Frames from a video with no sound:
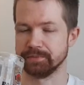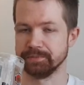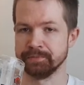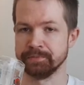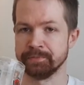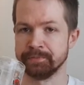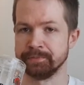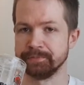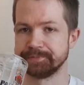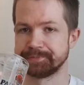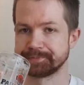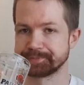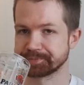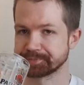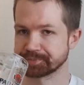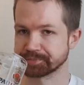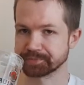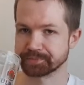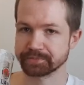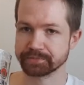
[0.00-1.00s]
And
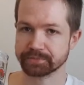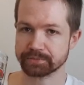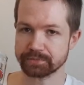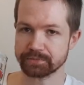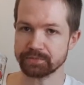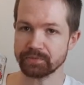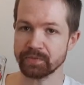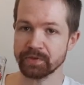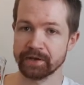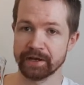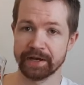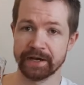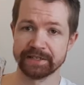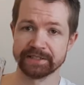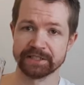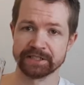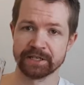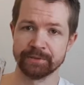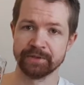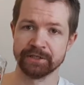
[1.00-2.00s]

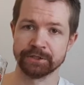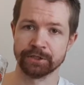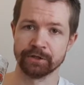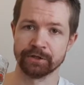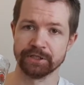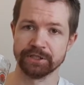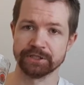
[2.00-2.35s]
as I mentioned,